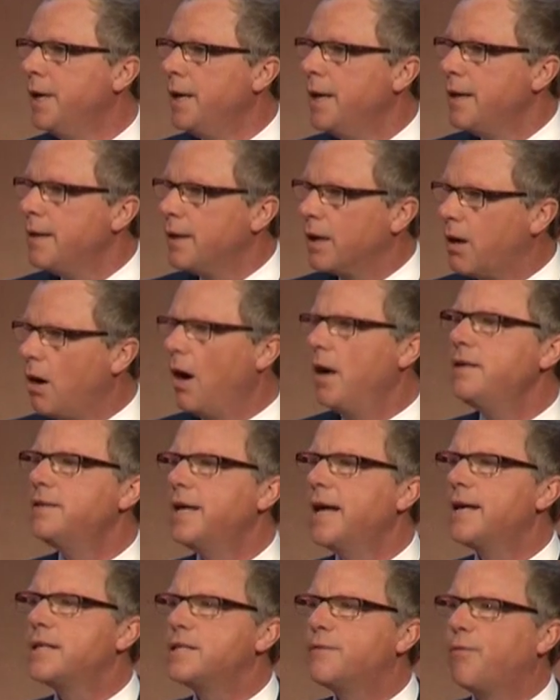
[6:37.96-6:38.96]
The
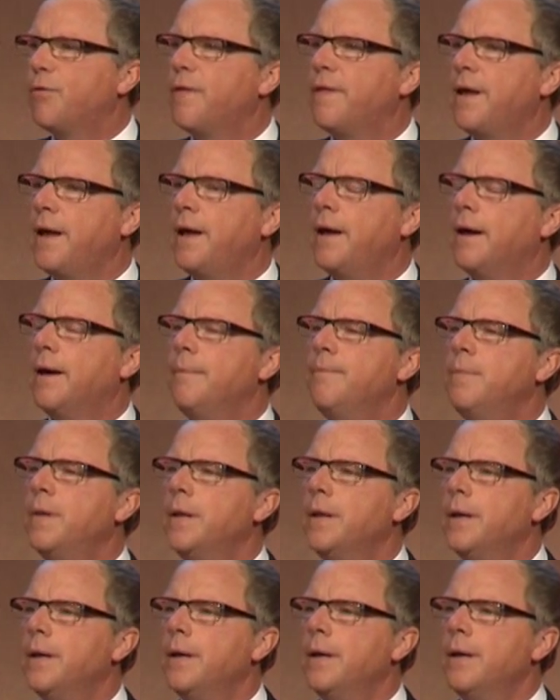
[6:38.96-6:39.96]
context for
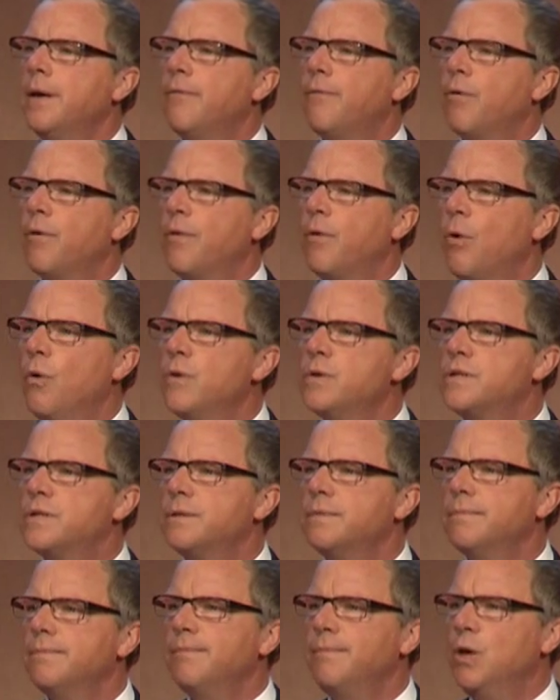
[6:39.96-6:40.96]
those
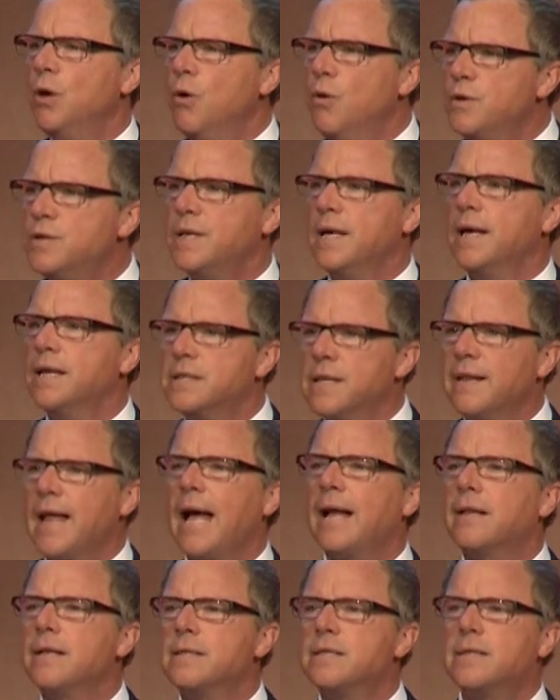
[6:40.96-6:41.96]
musings and
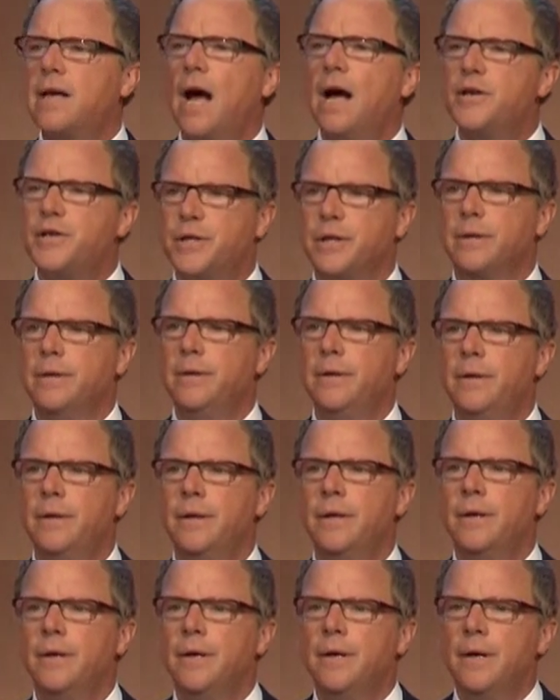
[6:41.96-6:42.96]
that discussion
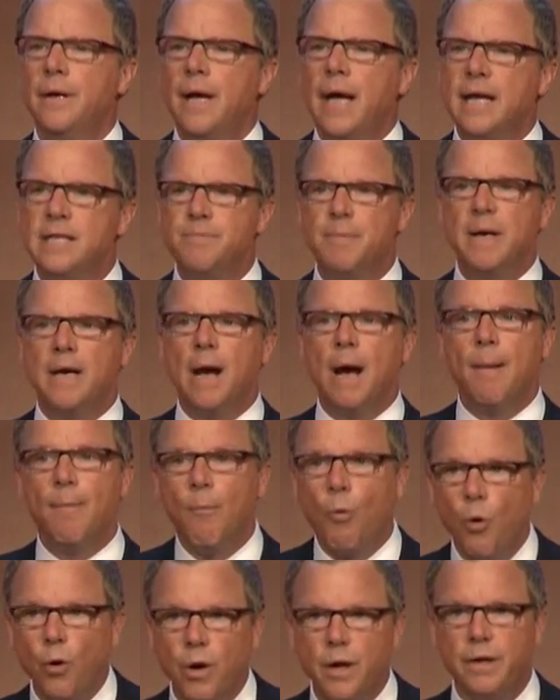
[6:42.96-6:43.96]
has become
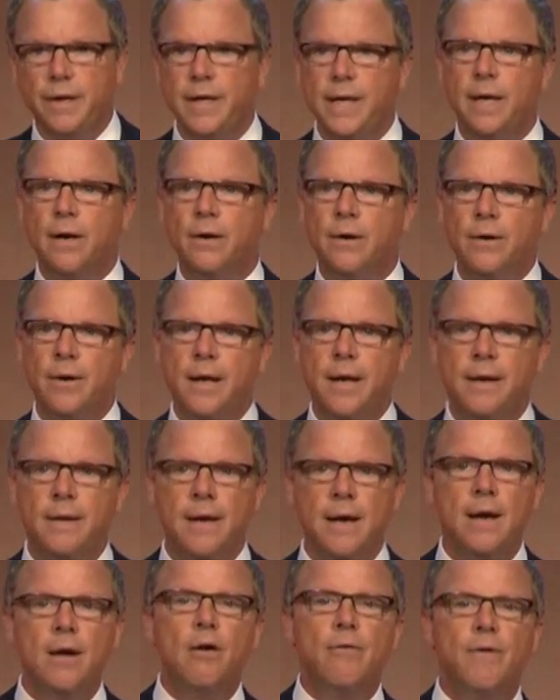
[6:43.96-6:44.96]
more clear in
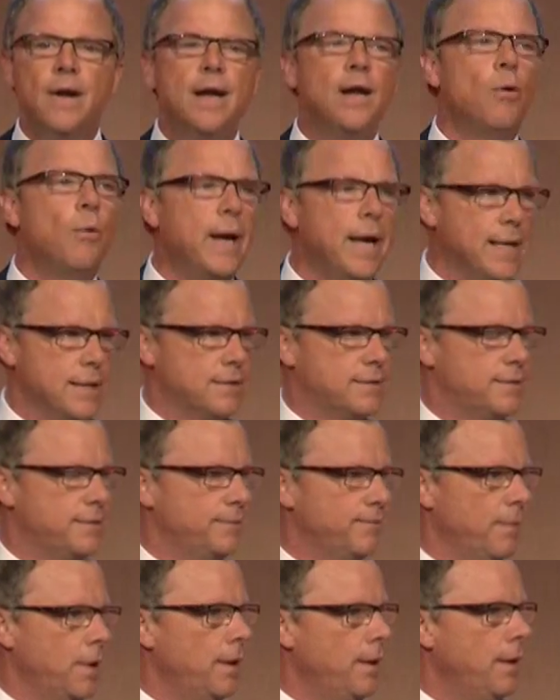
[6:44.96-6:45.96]
the intervening weeks.
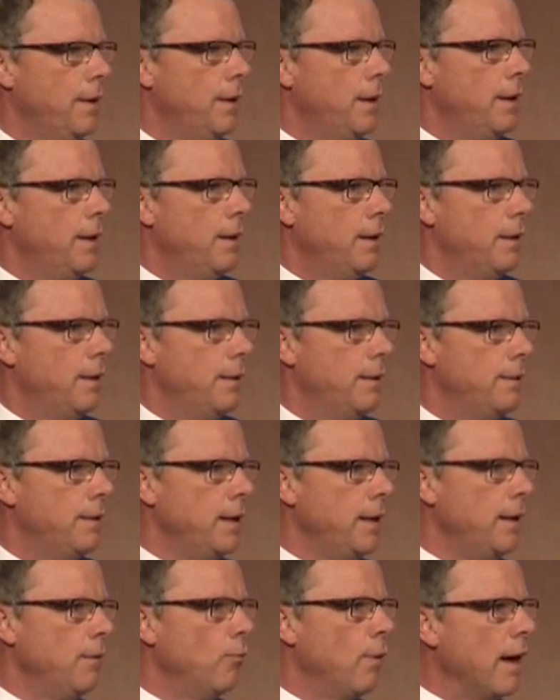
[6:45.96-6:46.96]

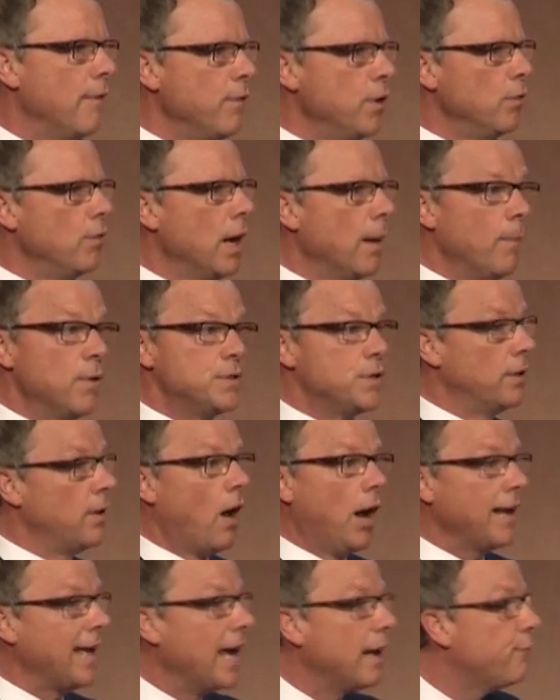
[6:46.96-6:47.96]
The revenue numbers are
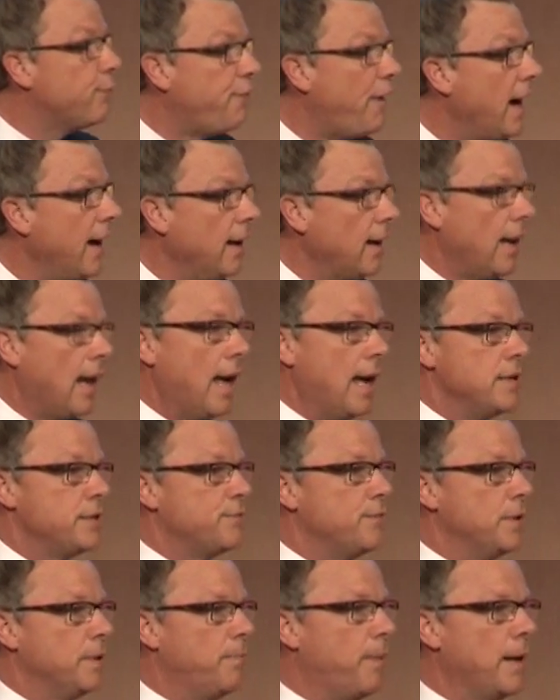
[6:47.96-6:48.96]
not yet finalized
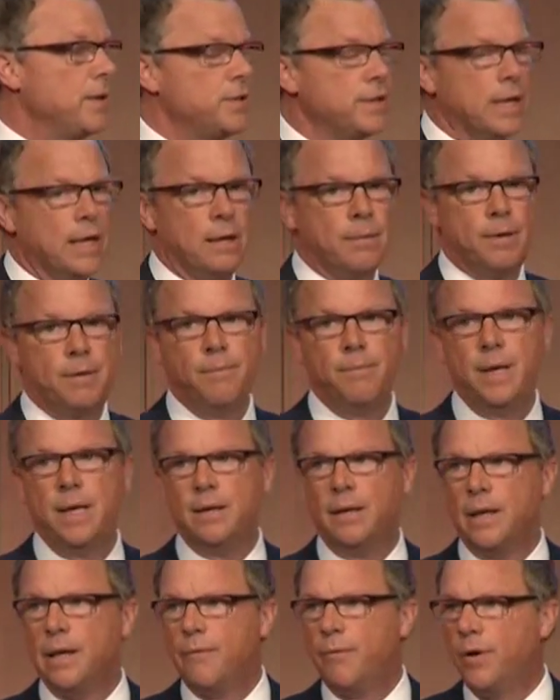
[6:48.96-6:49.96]
for the budget that will be
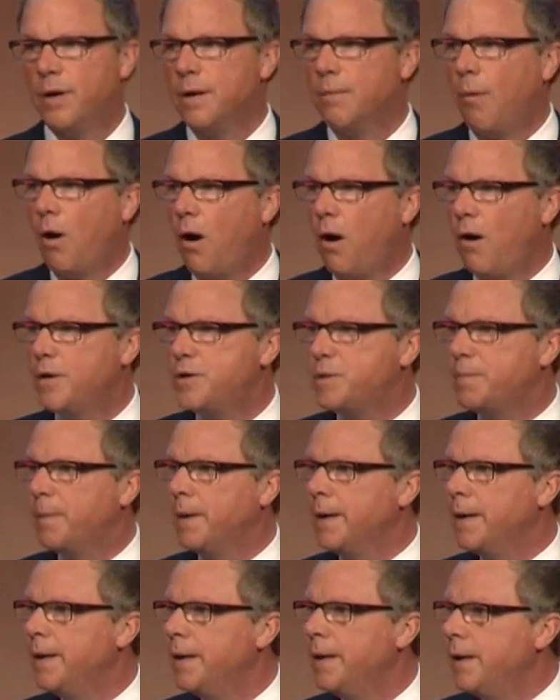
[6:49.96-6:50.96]
delivered in March,
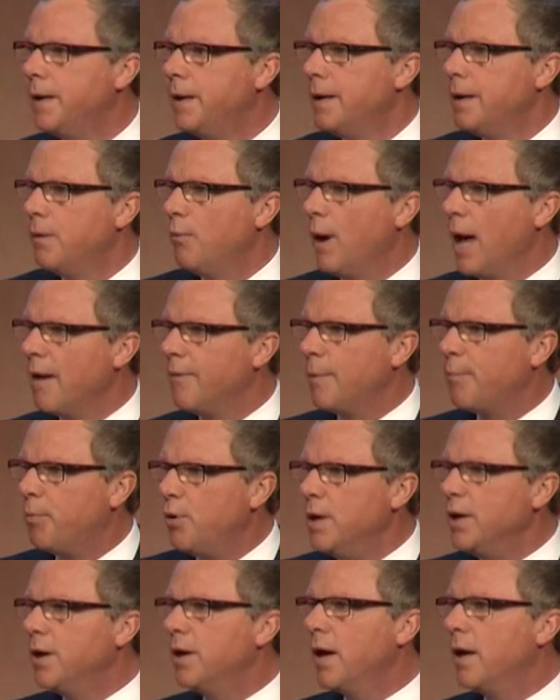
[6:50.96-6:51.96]
but we have a
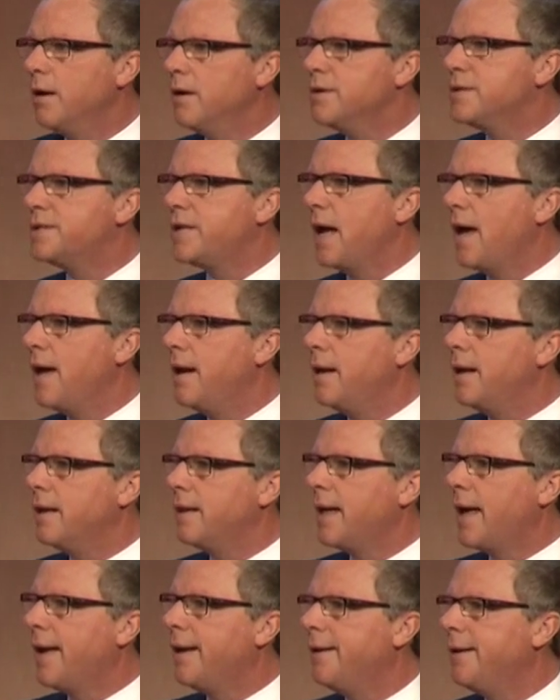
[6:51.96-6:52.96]
pretty good understanding
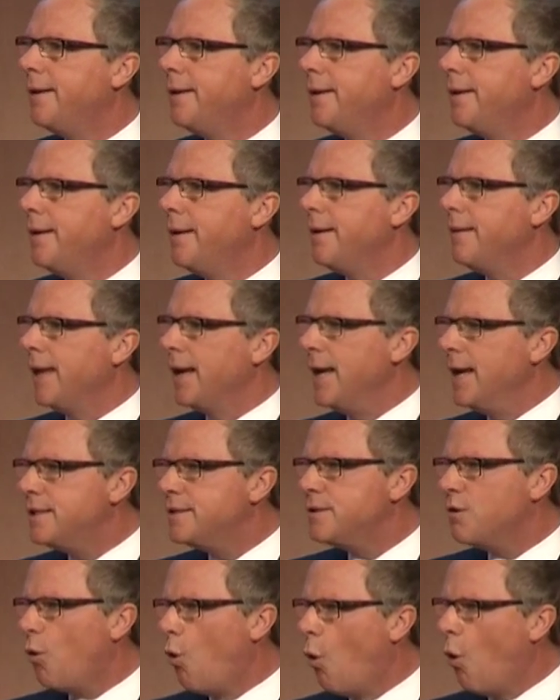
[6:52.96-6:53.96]
that the hit
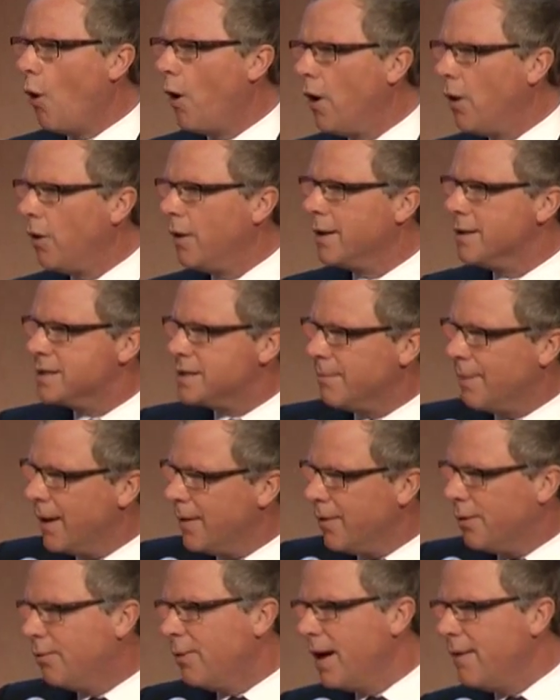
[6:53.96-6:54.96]
to oil and some
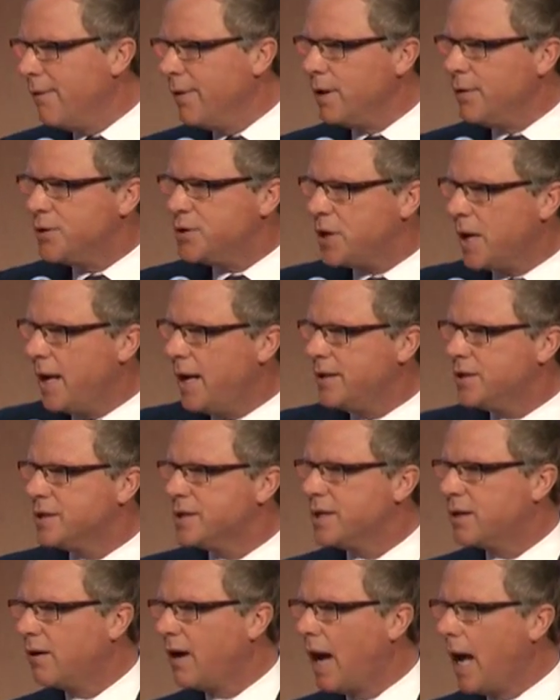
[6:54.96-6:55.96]
other revenue changes
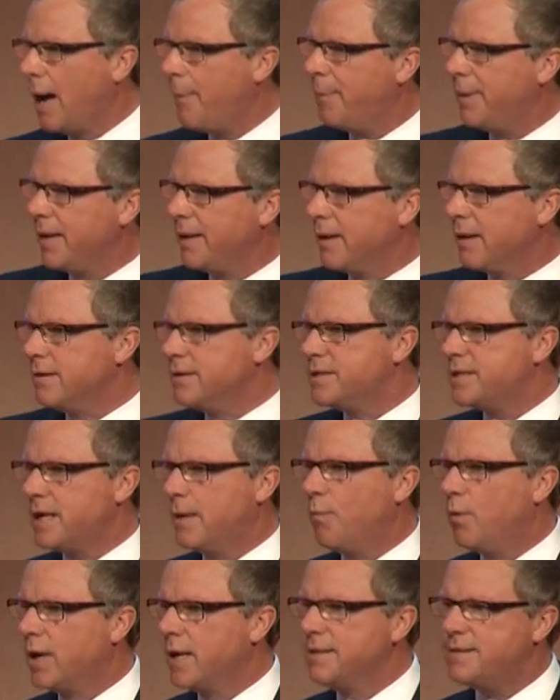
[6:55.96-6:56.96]
that are happening that are
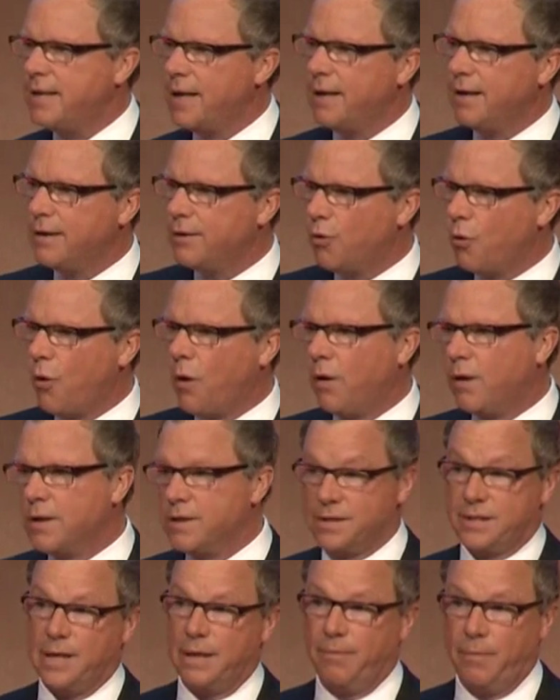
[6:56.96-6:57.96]
somewhat attendant to oil and
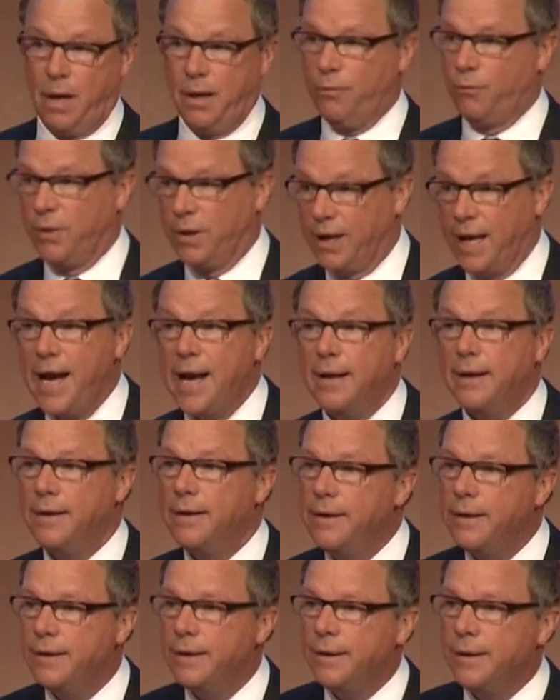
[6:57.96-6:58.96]
some
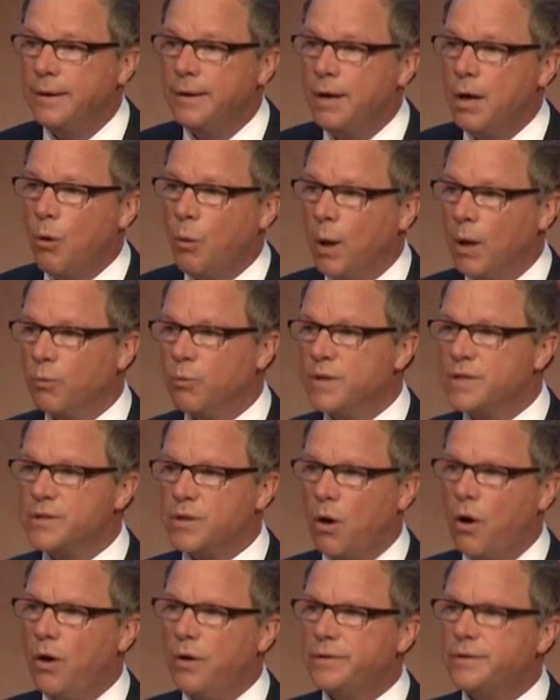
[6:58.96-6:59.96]
unrelated will
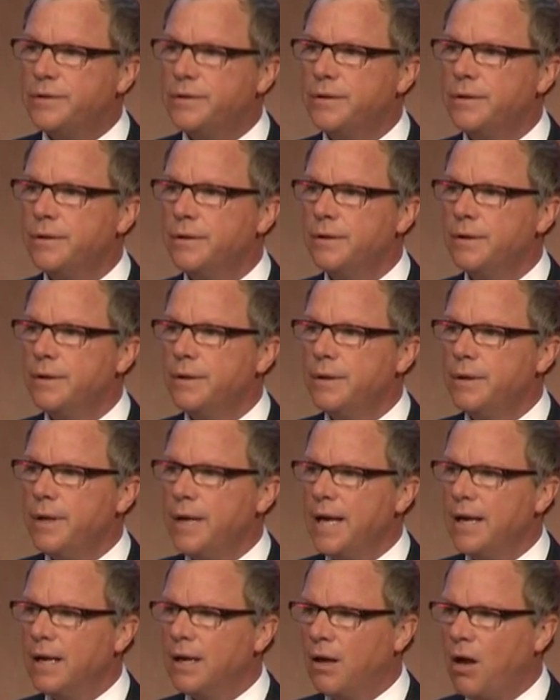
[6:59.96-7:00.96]
result
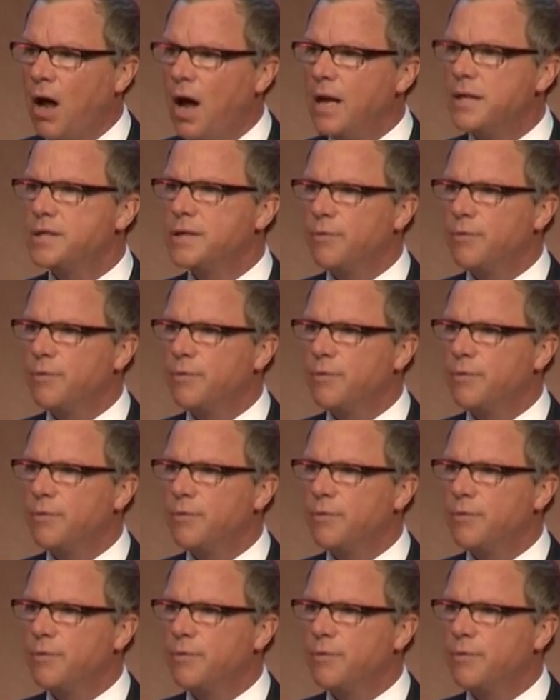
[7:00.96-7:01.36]
in a loss of